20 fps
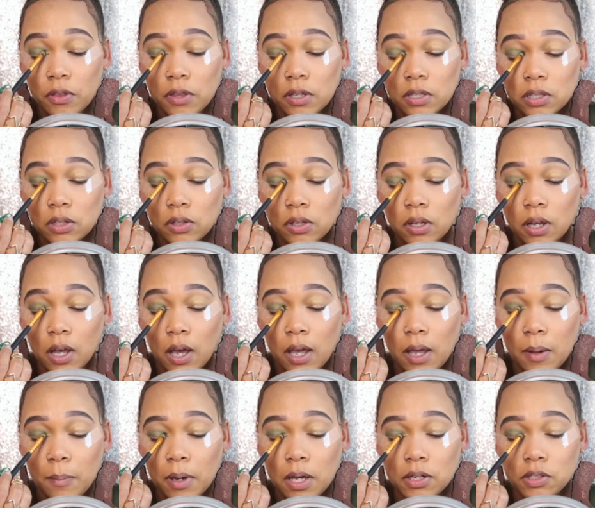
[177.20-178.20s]
this look,
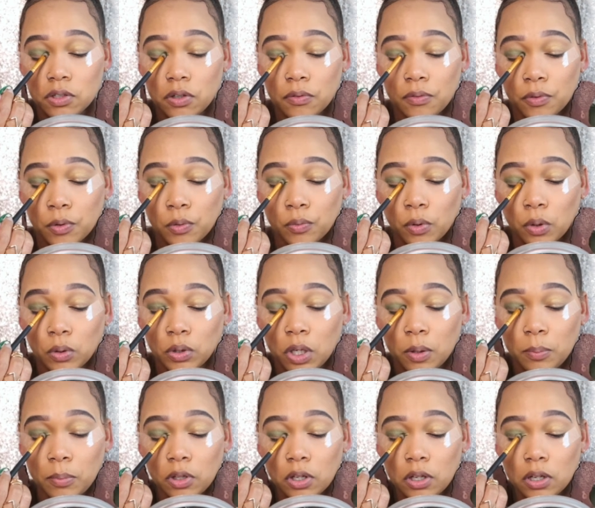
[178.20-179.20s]
I imagine a fruit
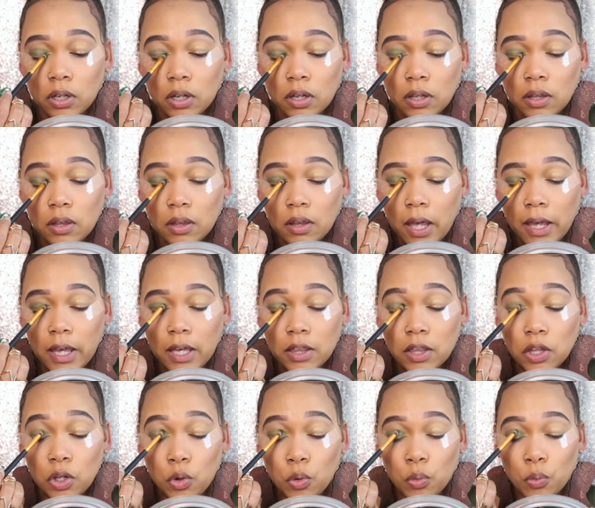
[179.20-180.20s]
roll-up look. Like
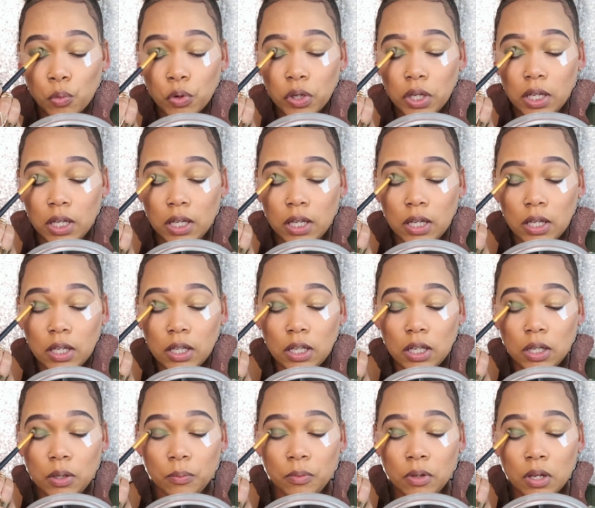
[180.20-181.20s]
the
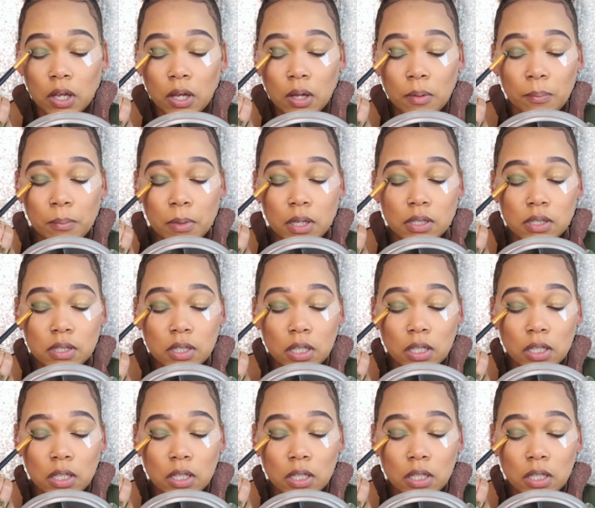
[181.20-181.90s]
green meets the